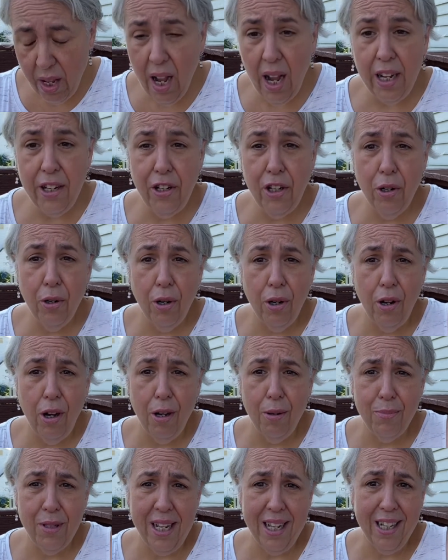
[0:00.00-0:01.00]
you know,
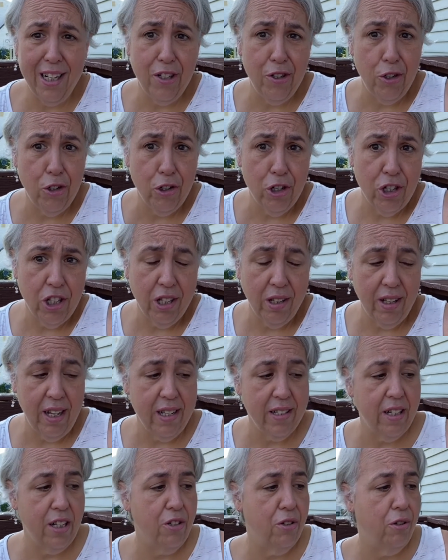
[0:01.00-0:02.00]
I'm taking a nutrition
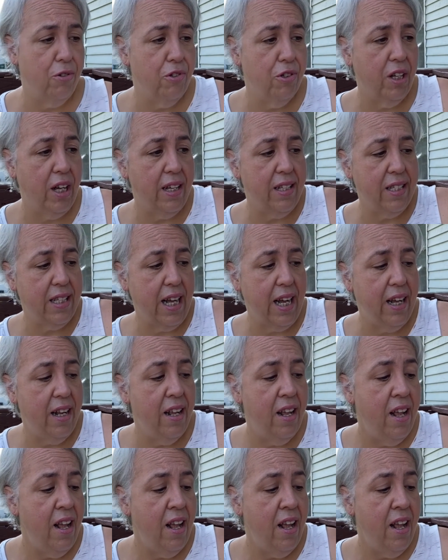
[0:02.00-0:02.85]
class. I told you guys that.